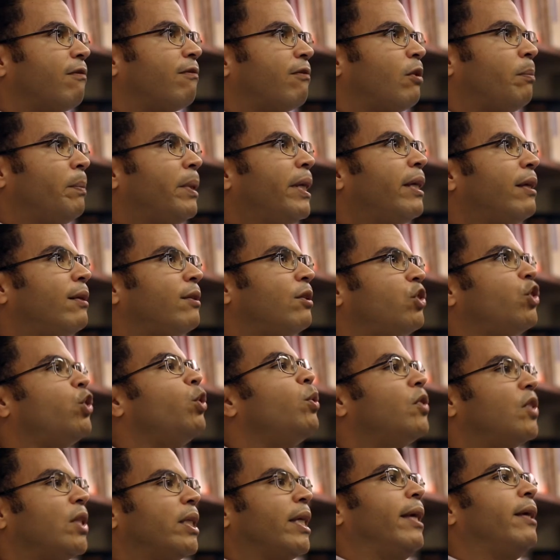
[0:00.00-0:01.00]
For me,
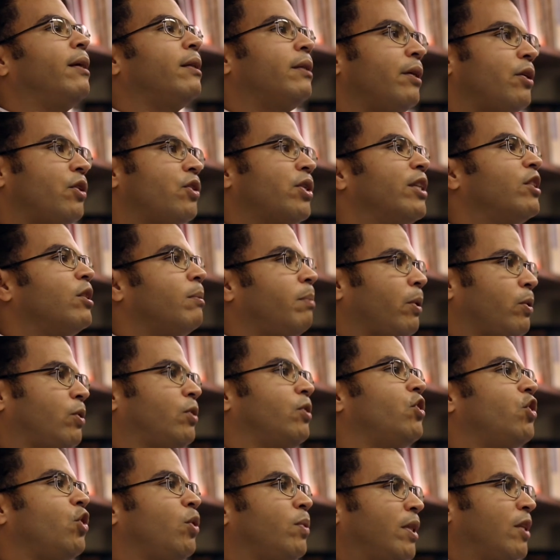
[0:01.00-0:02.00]
choosing English as opposed
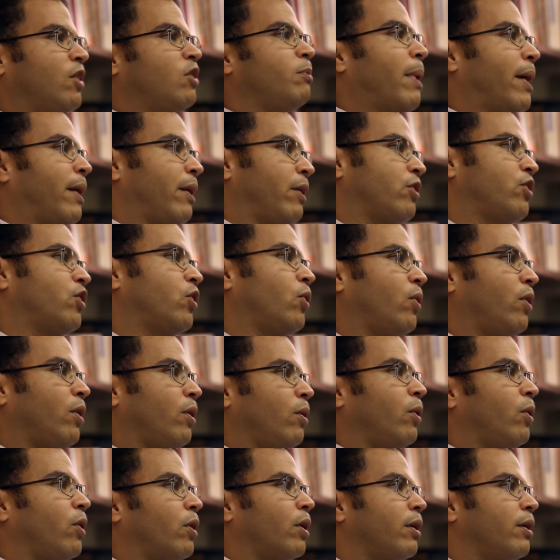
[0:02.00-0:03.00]
to choosing Spanish or,
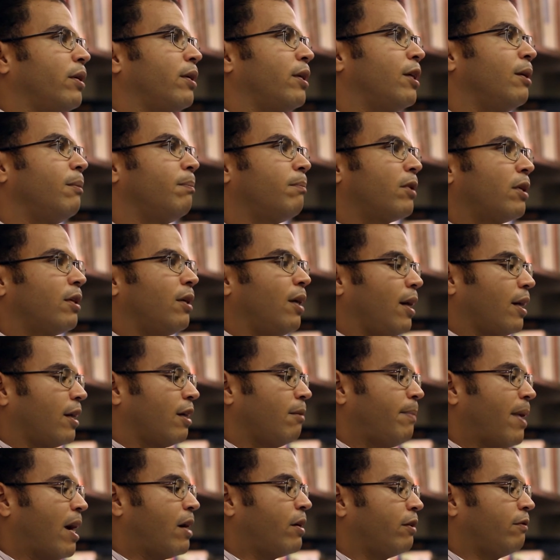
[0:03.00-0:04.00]
or com uh,
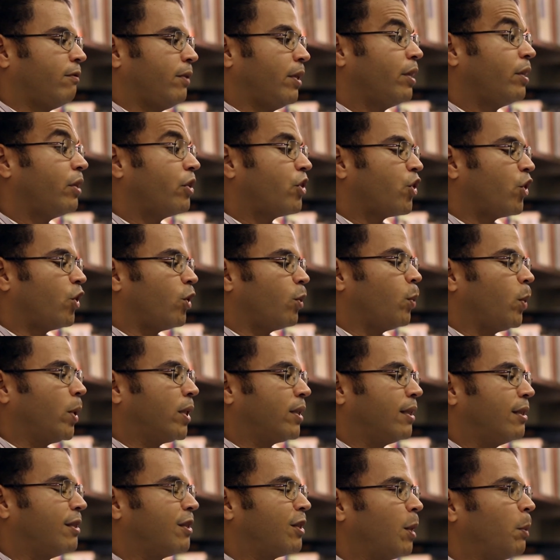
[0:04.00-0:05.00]
comparative literature
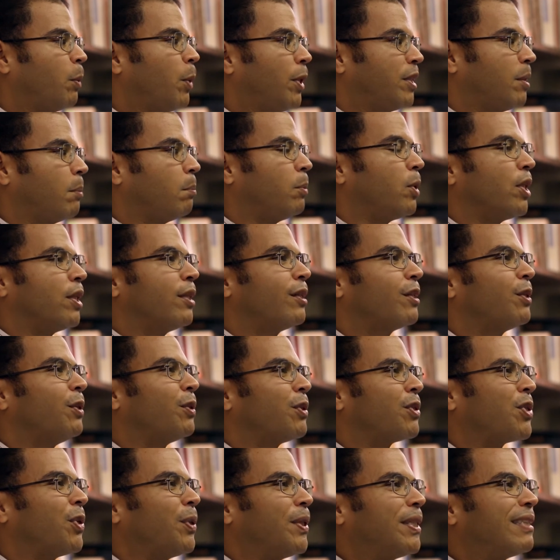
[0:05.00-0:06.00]
was in some ways a political
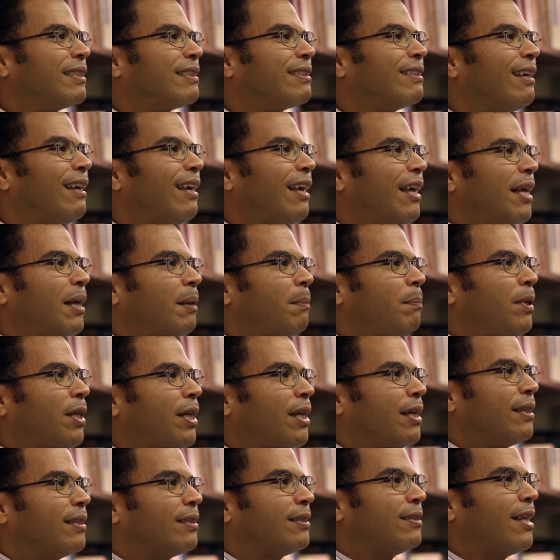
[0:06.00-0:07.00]
choice
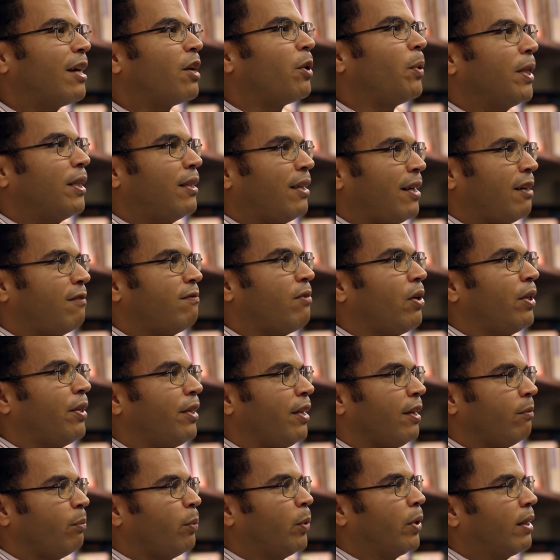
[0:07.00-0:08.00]
because not only did I fall in
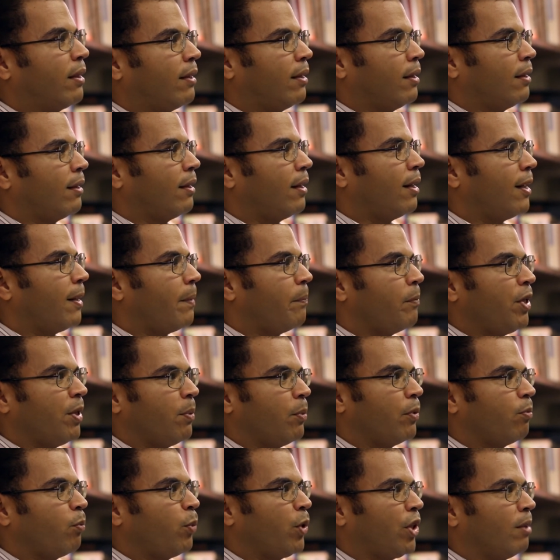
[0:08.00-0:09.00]
love with the, um, you
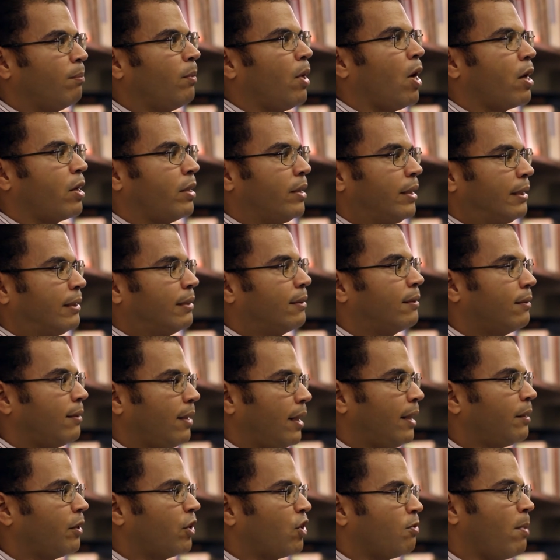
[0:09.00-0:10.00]
know, with the modernist,
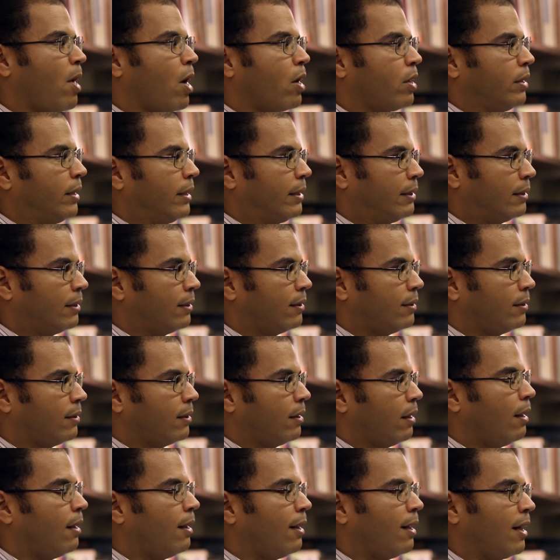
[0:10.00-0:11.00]
English modernists
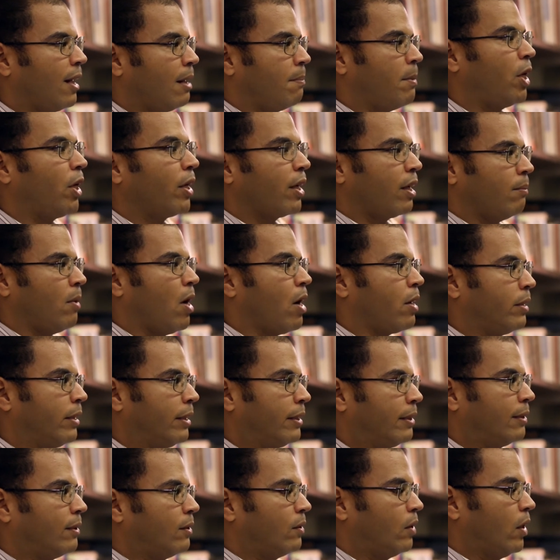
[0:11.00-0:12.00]
uh, and American
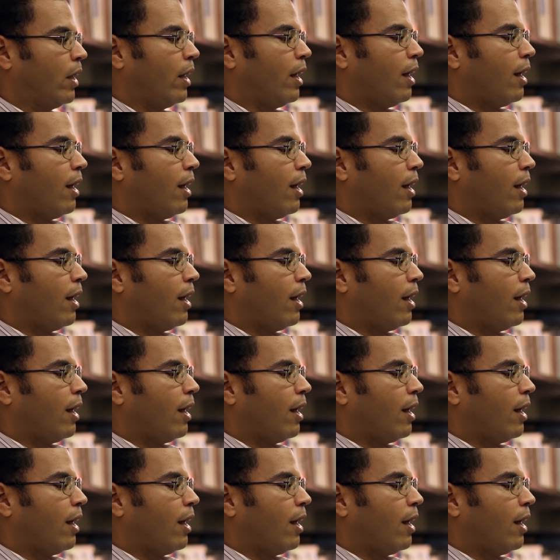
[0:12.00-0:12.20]
modernists,